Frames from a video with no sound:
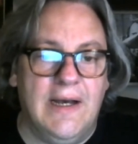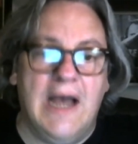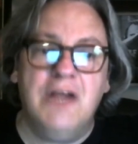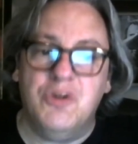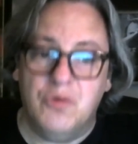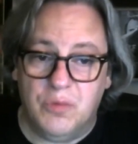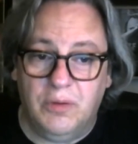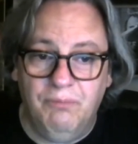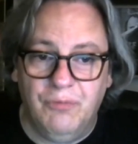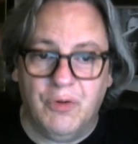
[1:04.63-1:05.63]
As
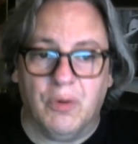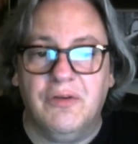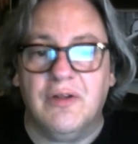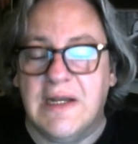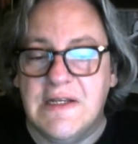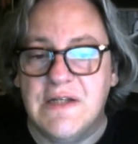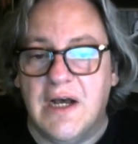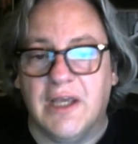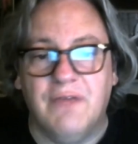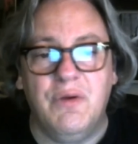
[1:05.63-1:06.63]
usual, during tonight's
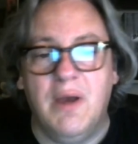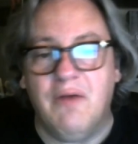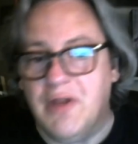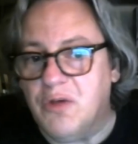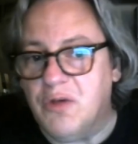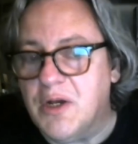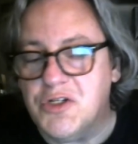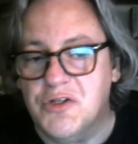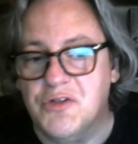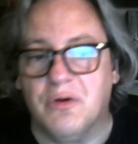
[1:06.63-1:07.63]
talk, if you have any
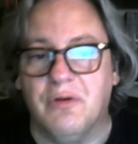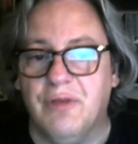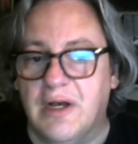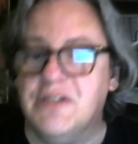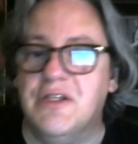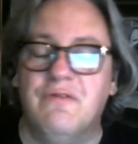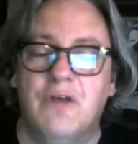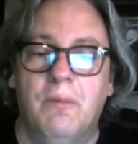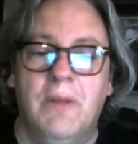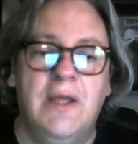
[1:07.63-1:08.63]
questions or thoughts on the
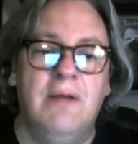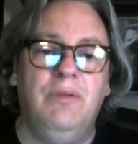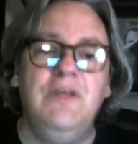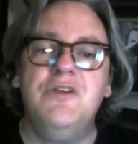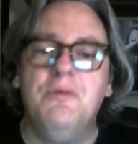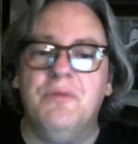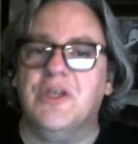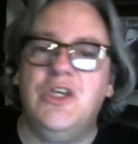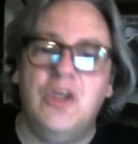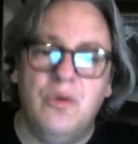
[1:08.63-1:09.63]
film, please open the
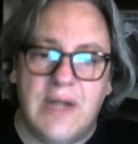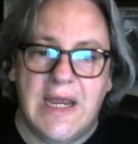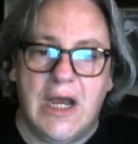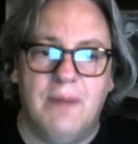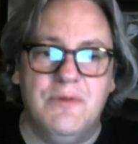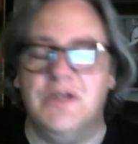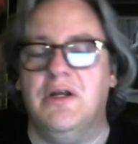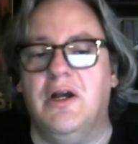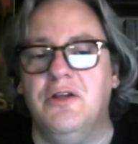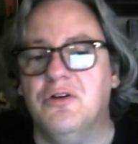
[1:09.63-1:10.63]
Q&A option
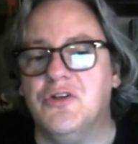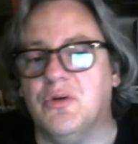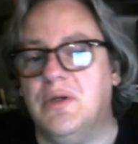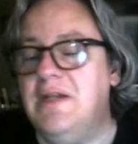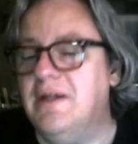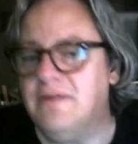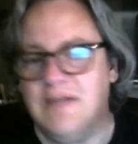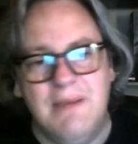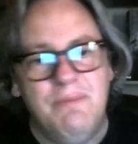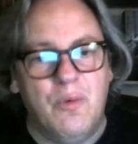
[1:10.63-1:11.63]
on your screen and
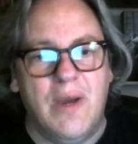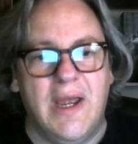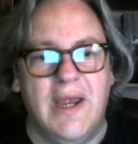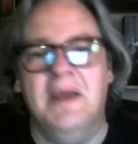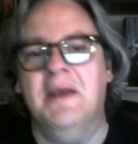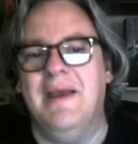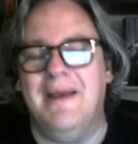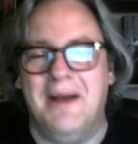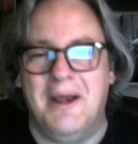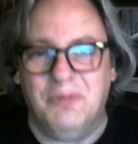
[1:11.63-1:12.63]
type away,
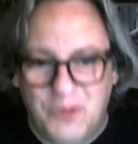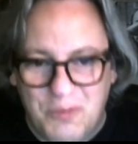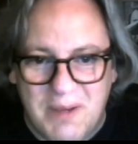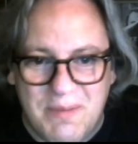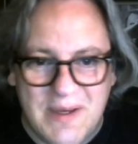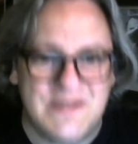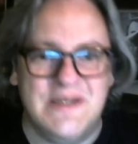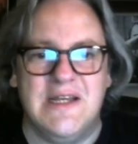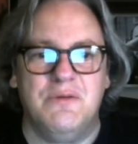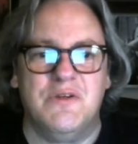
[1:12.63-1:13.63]
and I will do my best to
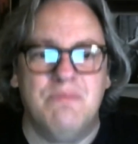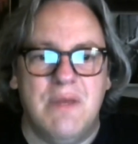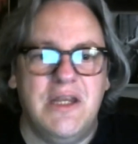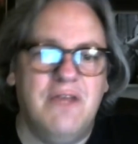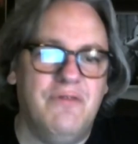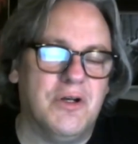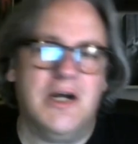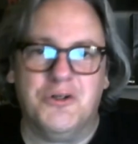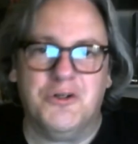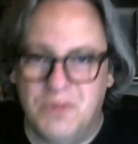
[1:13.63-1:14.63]
get to as many of your
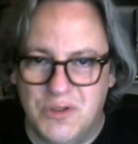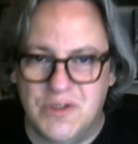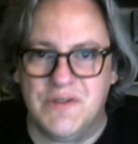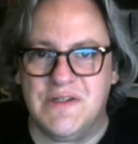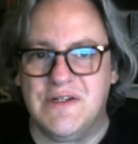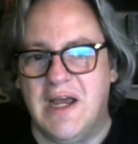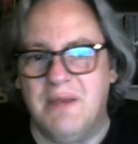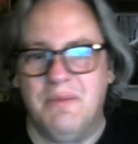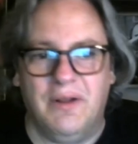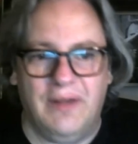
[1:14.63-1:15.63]
contributions as
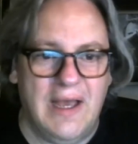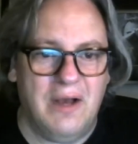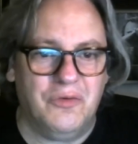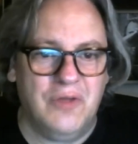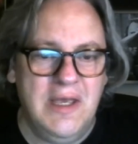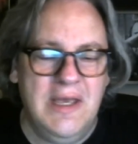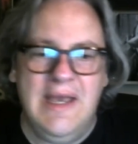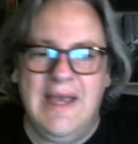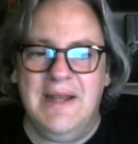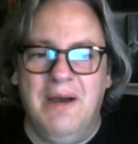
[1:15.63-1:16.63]
time allows.
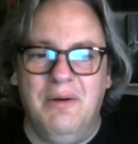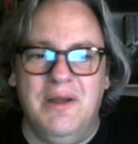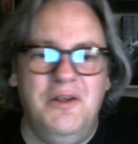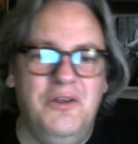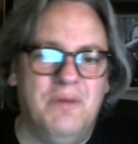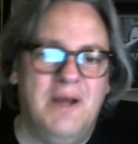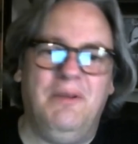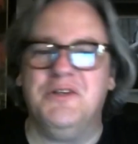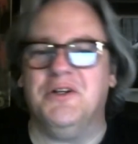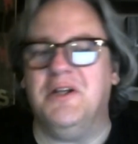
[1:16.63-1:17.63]
And now it is my
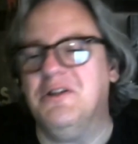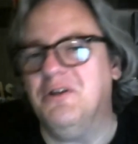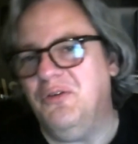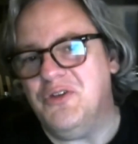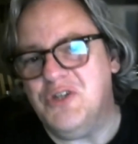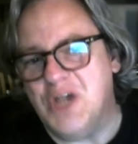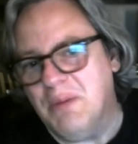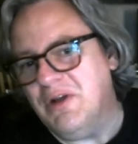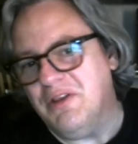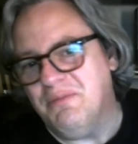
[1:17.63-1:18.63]
pleasure to introduce the
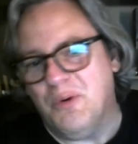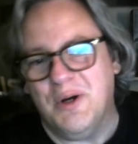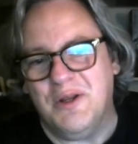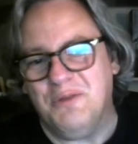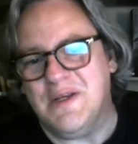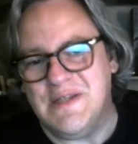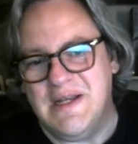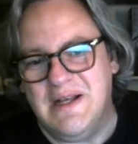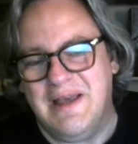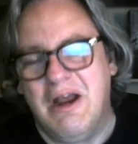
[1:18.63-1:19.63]
chairman of the board at the
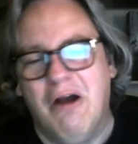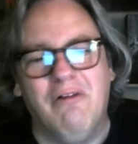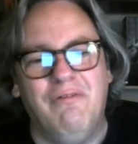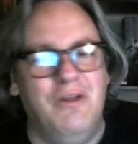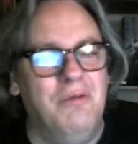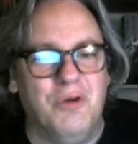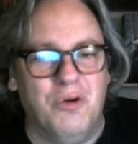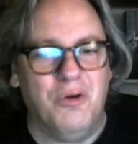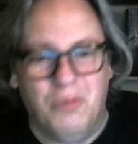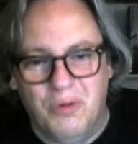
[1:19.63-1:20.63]
Westdale and our film
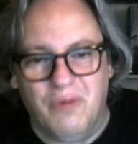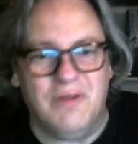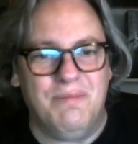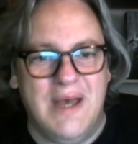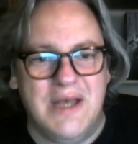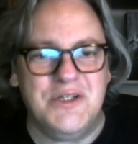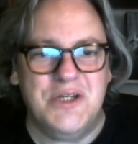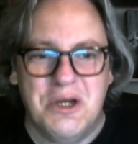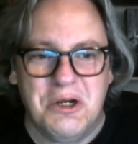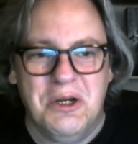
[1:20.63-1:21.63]
guru over the past
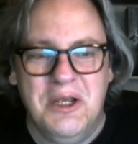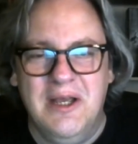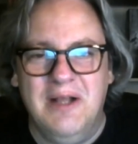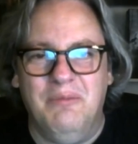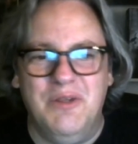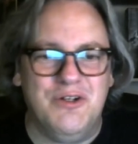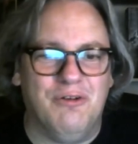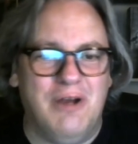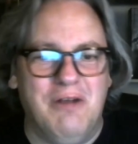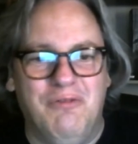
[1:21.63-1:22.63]
year, Mr.
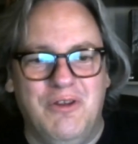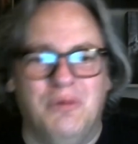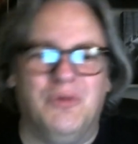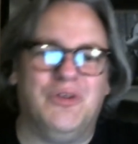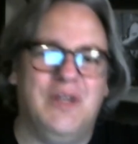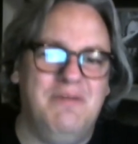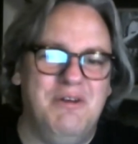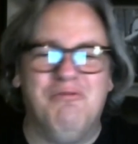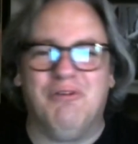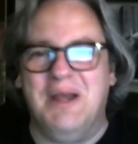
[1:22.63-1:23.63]
Fred Fuchs. Good
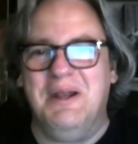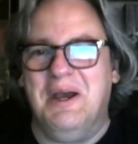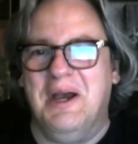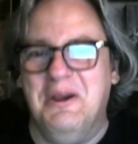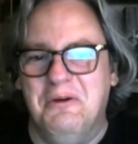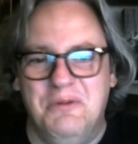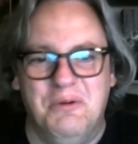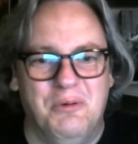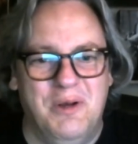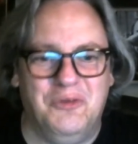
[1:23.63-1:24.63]
evening, Fred. I hope you
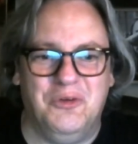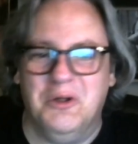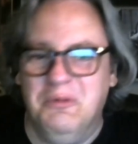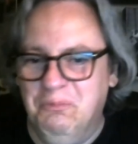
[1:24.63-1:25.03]
are well, sir.